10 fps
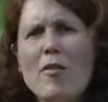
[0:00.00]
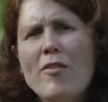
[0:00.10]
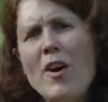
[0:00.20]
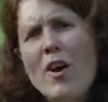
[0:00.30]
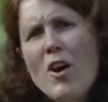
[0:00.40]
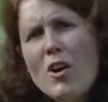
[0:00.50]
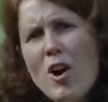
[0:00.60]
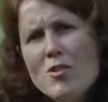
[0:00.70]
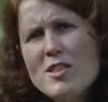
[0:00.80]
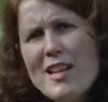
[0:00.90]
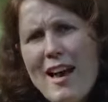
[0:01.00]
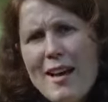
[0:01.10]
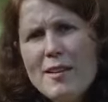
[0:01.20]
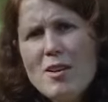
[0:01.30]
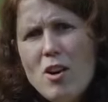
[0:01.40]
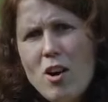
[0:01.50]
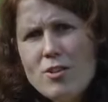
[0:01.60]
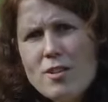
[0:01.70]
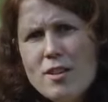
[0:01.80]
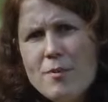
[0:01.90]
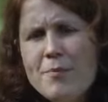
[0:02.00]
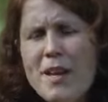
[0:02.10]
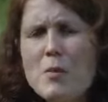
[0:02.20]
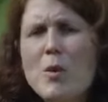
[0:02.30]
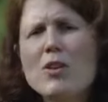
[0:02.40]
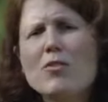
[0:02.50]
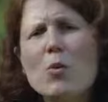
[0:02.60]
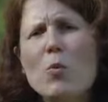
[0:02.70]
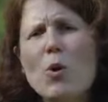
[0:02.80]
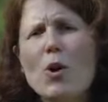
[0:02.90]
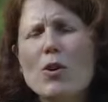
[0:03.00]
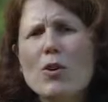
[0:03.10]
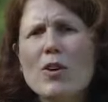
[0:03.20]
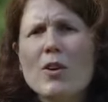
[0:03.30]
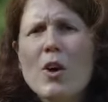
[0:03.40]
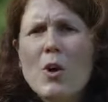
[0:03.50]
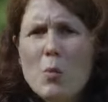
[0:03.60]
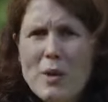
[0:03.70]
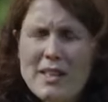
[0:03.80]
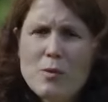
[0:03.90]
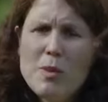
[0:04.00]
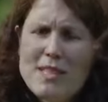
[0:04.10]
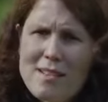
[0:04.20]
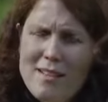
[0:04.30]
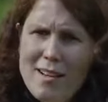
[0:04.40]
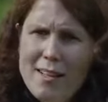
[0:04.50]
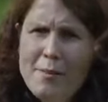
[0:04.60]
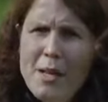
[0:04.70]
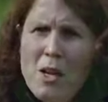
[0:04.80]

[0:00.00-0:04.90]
of coastline loss. And one of the work we did recently